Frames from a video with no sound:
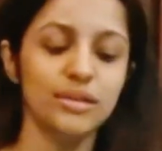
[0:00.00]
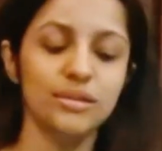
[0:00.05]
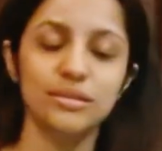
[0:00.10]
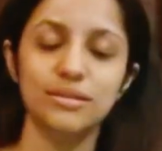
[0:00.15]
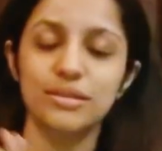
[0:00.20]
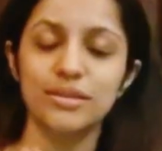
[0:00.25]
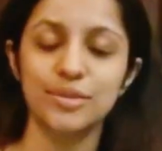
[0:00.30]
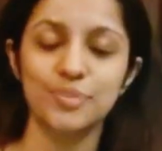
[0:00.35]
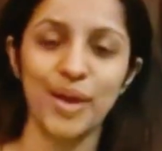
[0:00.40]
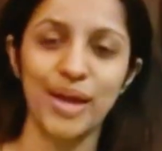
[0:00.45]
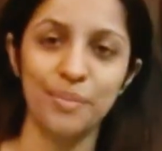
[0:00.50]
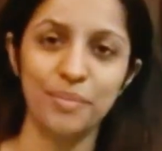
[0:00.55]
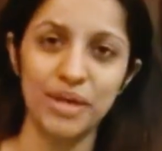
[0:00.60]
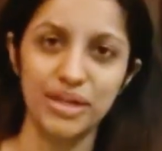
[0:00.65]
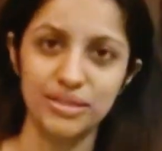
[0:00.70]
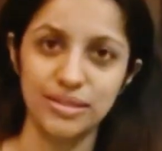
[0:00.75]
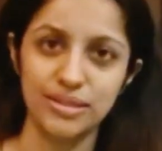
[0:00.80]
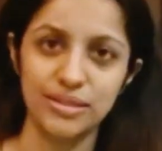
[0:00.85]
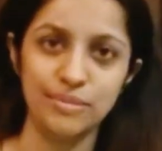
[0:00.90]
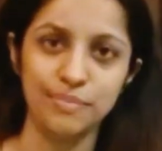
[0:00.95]
This is my
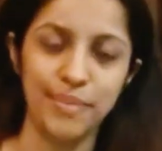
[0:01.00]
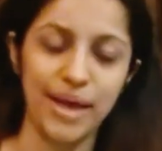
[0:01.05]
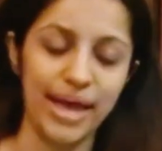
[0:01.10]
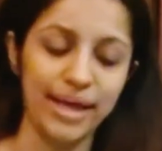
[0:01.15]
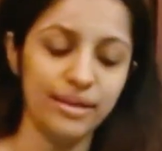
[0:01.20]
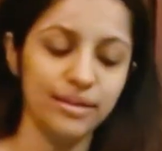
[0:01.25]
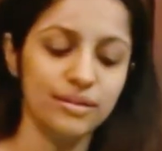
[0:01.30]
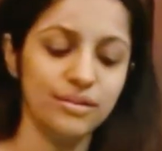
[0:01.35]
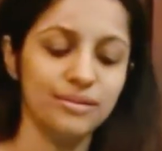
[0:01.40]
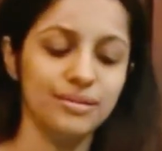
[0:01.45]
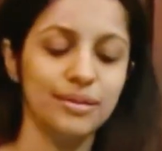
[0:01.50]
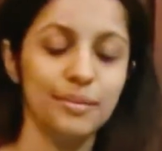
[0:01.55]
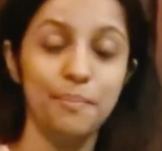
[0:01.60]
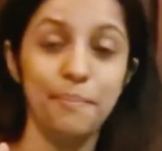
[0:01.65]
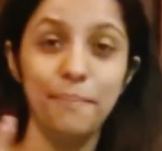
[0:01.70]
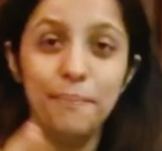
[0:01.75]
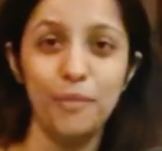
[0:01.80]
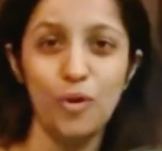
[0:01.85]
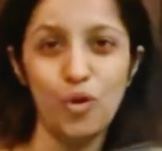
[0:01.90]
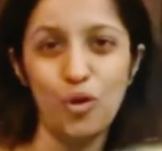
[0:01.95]
medicine bag
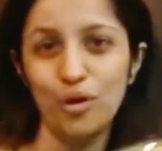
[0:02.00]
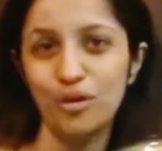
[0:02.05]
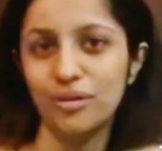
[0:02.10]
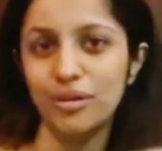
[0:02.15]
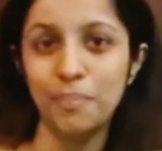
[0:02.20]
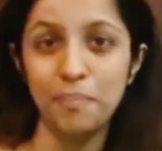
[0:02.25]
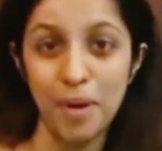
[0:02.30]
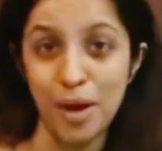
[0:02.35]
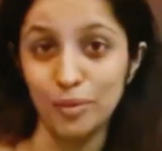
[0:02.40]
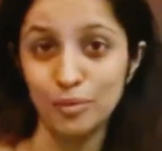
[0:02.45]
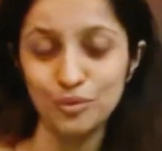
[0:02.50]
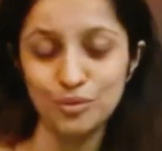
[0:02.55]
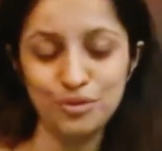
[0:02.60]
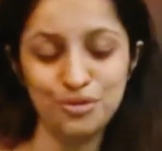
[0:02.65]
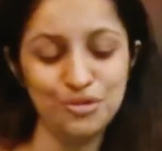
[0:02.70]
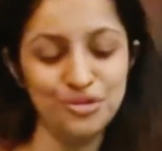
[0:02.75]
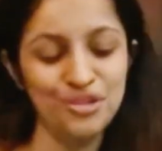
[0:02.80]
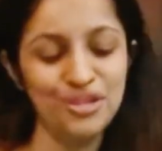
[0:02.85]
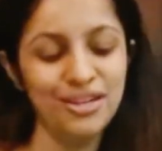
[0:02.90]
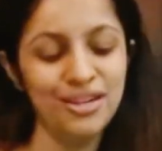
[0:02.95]
or a
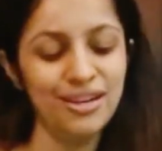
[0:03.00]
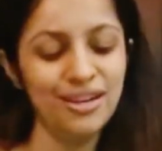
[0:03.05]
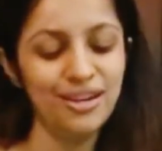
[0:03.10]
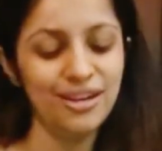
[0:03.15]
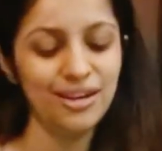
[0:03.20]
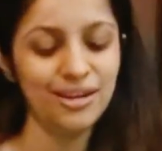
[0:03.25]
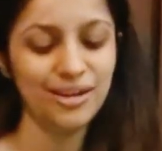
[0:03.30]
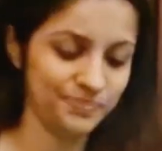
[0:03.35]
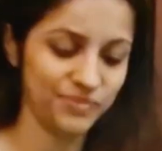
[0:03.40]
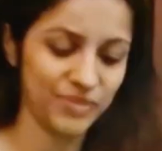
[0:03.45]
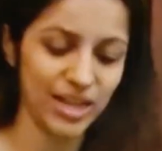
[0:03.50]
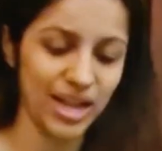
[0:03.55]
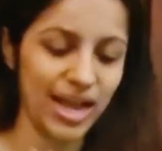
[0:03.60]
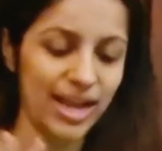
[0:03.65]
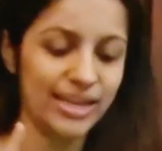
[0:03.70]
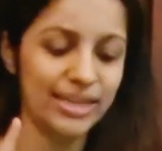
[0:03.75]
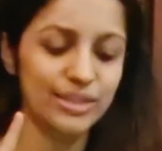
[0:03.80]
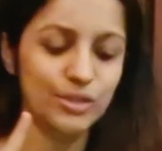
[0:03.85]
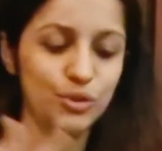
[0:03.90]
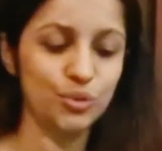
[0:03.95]
pouch.
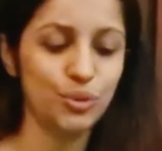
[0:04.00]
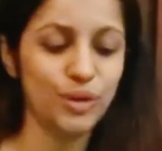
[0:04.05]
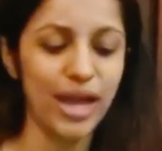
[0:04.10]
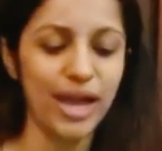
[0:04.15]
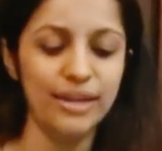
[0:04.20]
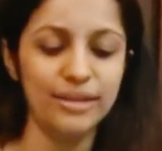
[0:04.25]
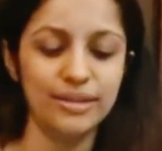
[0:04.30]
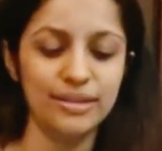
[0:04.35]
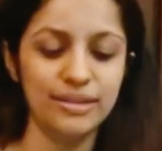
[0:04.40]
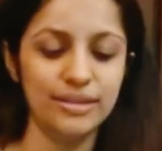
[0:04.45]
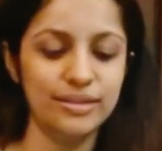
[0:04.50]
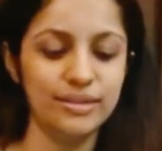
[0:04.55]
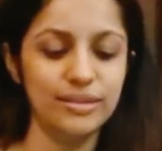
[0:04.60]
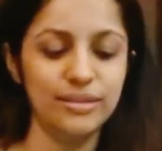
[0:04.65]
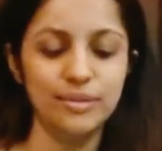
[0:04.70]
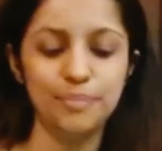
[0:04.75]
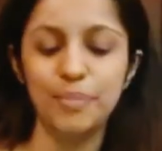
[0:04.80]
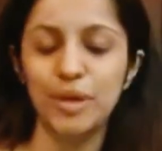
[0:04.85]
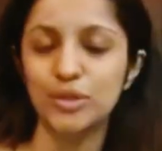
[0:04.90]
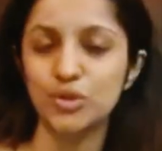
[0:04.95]
I do carry
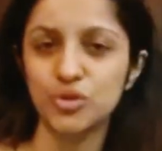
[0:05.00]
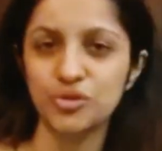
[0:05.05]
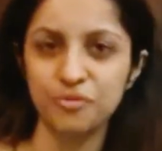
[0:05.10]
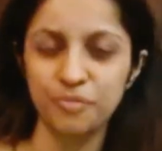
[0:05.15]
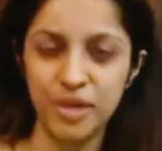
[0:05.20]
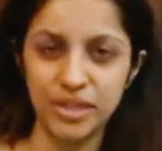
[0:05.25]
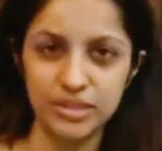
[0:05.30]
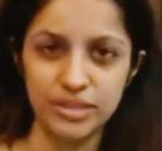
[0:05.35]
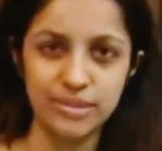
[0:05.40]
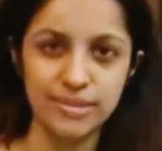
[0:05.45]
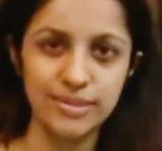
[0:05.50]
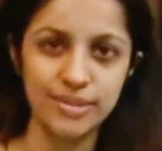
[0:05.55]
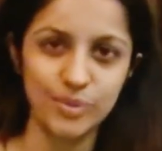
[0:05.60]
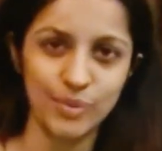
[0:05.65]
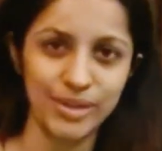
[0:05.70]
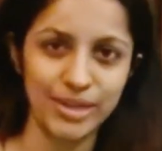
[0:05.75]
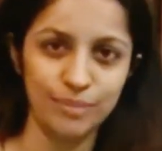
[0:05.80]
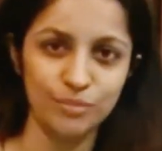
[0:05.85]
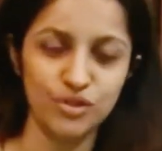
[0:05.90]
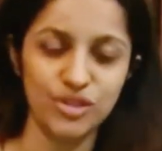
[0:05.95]
a bunch of
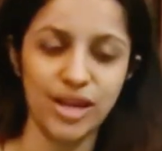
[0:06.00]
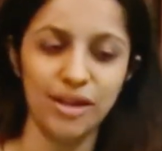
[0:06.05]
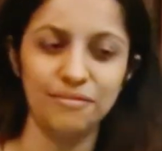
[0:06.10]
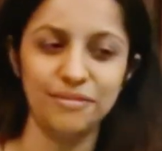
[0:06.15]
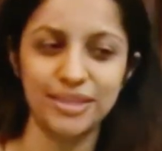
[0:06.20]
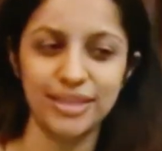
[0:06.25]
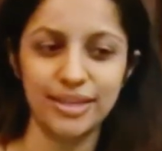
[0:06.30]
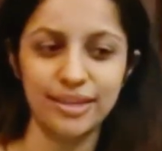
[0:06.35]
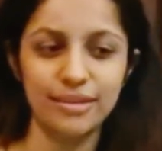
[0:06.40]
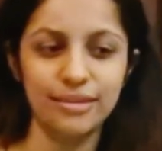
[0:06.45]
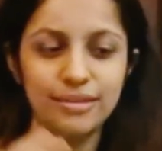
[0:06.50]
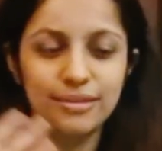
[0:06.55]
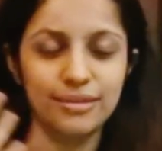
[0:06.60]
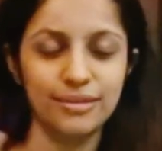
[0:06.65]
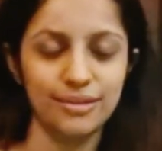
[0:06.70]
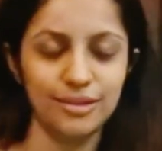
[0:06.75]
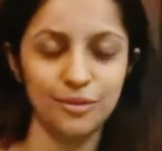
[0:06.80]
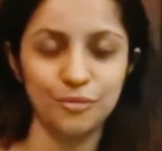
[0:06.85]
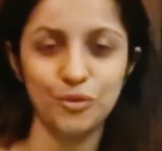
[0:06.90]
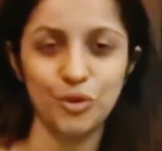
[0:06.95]
medicines when I'm traveling, and
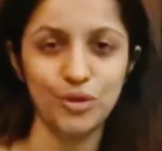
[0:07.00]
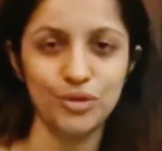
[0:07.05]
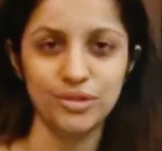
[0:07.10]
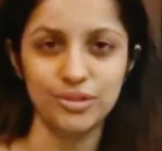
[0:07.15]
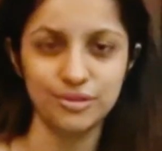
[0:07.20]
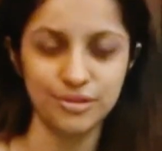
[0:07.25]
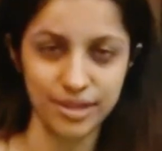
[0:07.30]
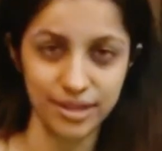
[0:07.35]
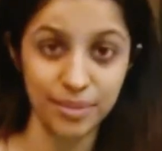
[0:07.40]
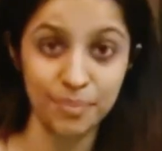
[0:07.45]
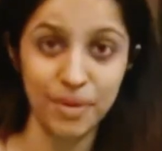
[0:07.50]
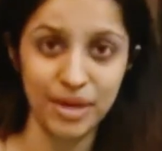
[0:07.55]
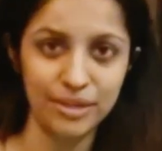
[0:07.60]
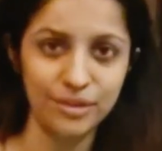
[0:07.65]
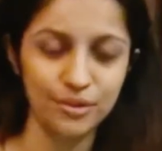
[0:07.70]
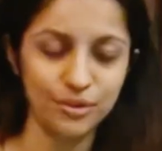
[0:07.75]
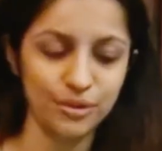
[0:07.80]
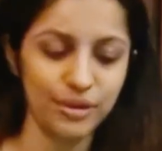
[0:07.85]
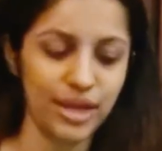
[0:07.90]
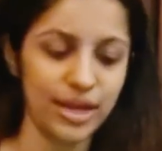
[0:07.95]
of course it's
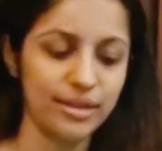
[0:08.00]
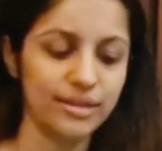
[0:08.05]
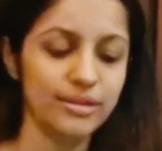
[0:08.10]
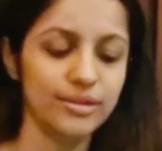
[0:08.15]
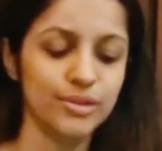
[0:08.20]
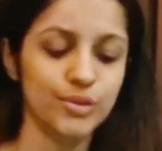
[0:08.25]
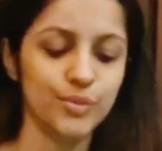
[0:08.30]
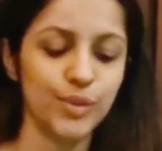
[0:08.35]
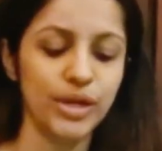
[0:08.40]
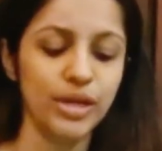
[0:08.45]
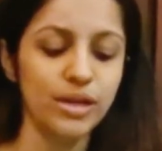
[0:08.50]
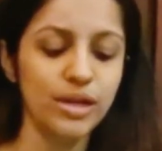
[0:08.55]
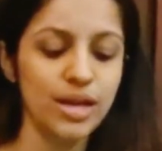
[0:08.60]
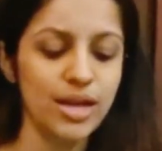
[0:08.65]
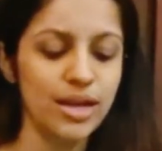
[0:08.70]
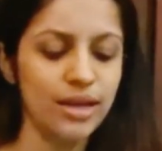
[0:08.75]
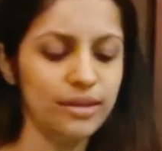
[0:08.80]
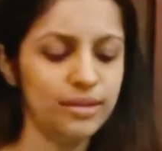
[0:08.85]
recommended to carry as well.